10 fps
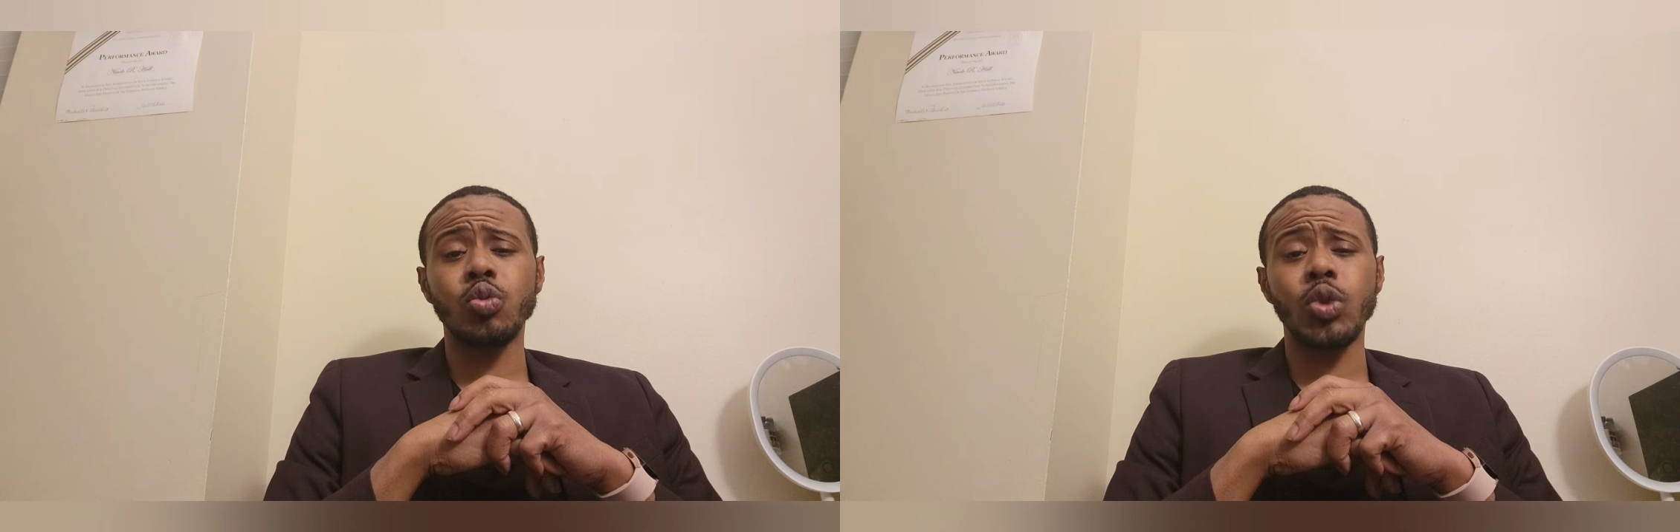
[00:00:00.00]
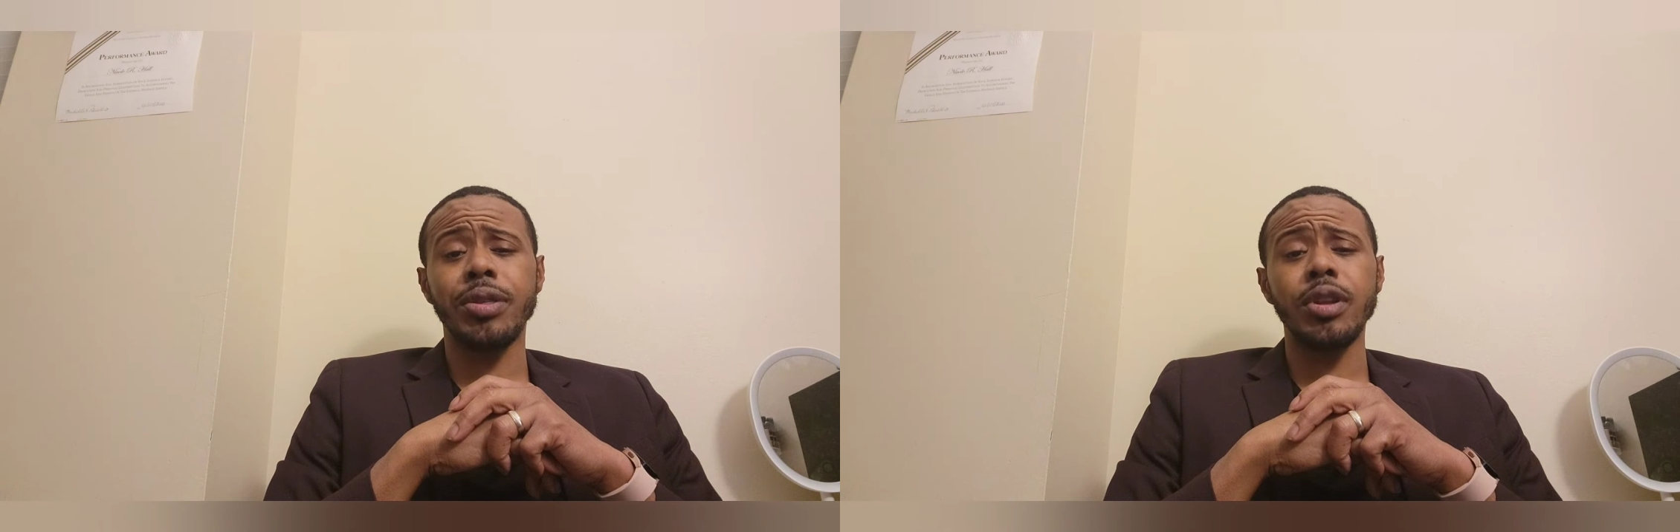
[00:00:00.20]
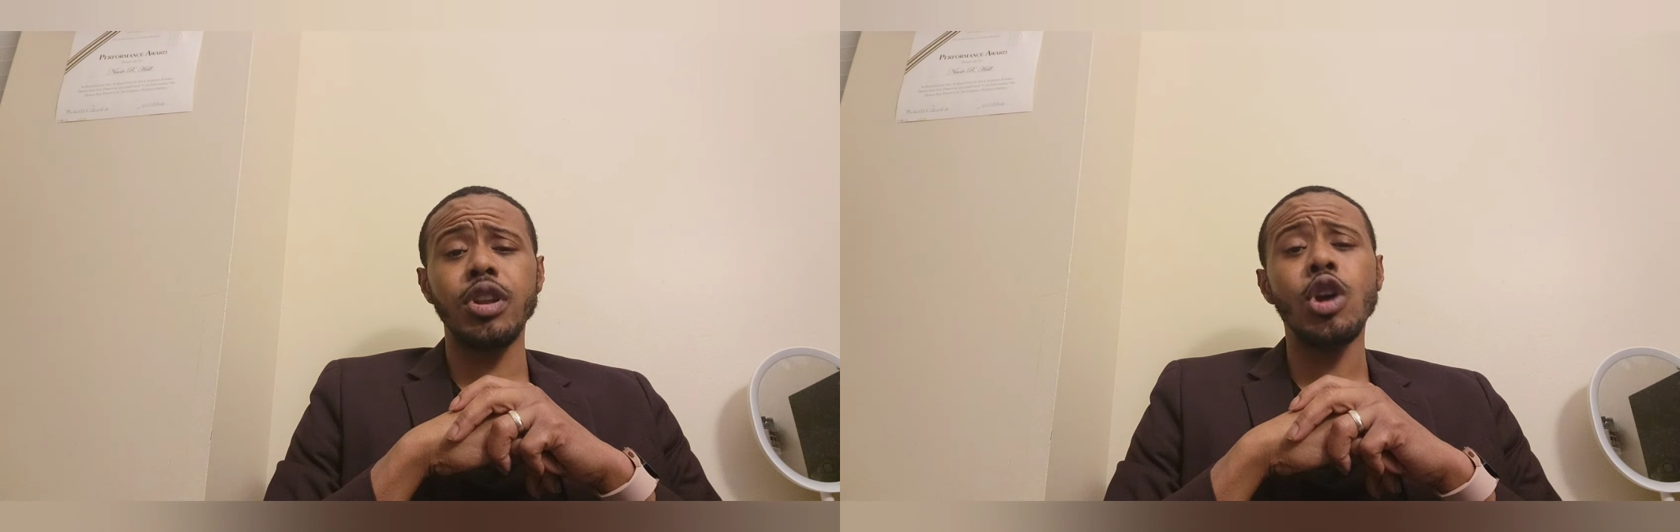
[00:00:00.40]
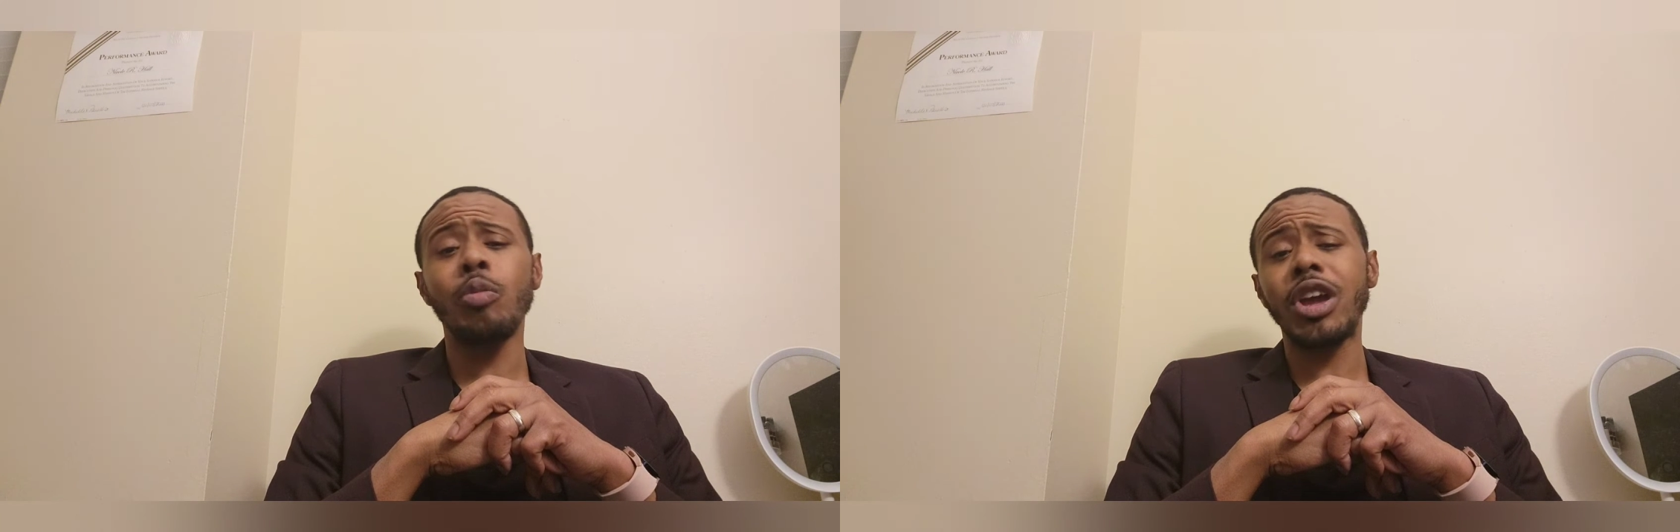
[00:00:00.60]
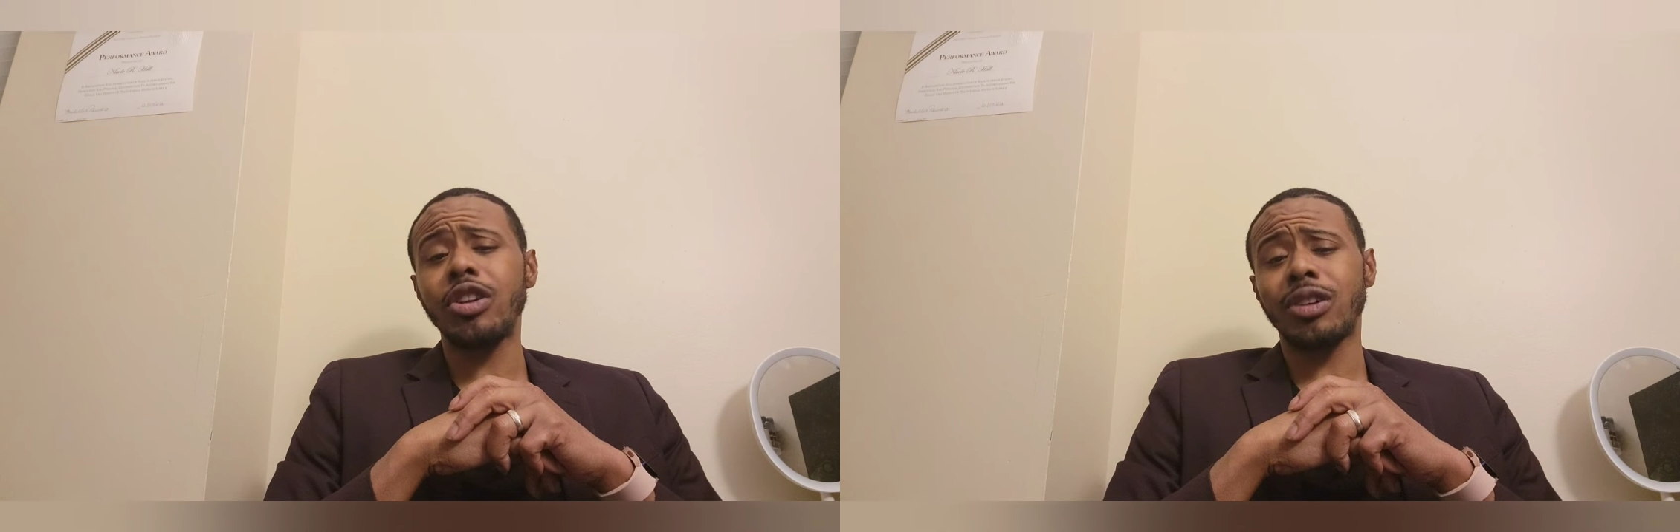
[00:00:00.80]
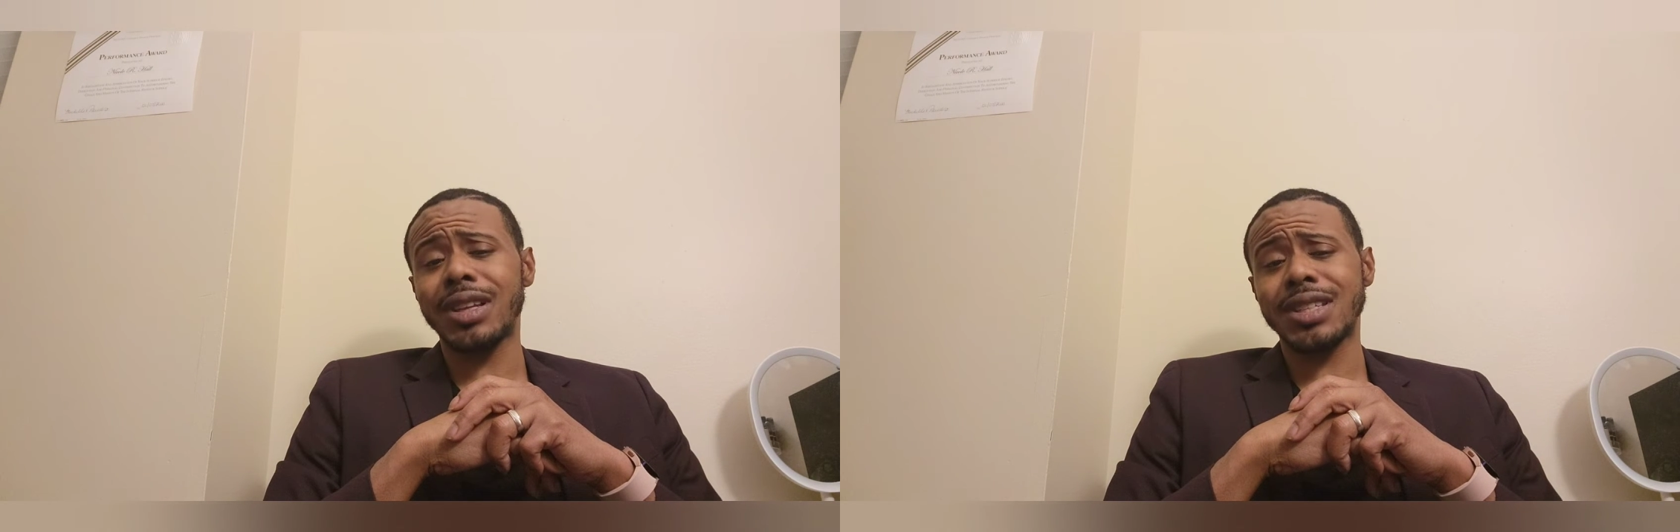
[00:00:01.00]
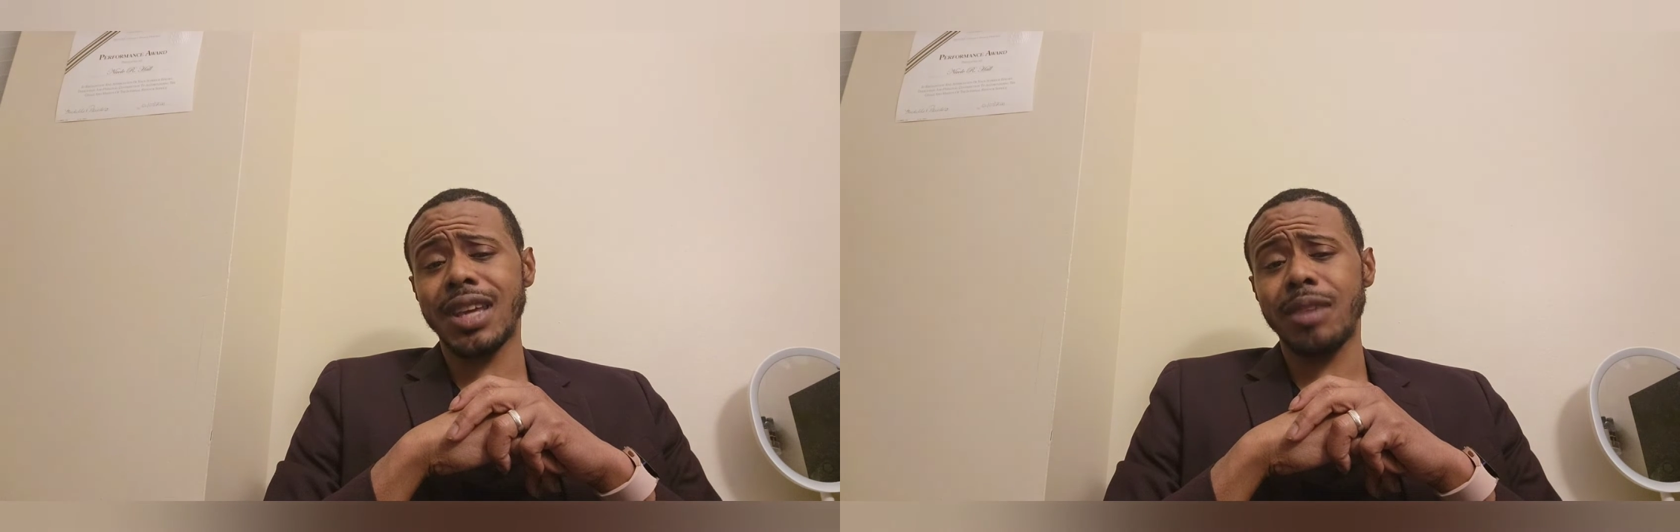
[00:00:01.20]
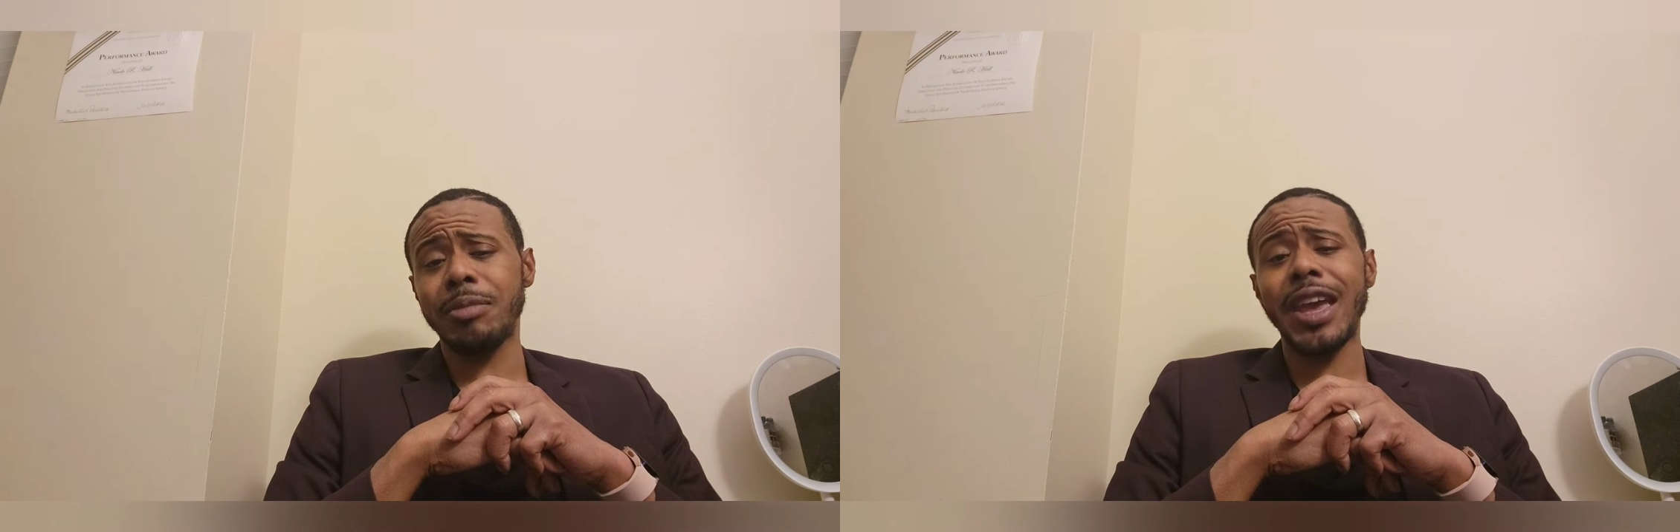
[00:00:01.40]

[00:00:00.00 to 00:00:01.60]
with no medical exam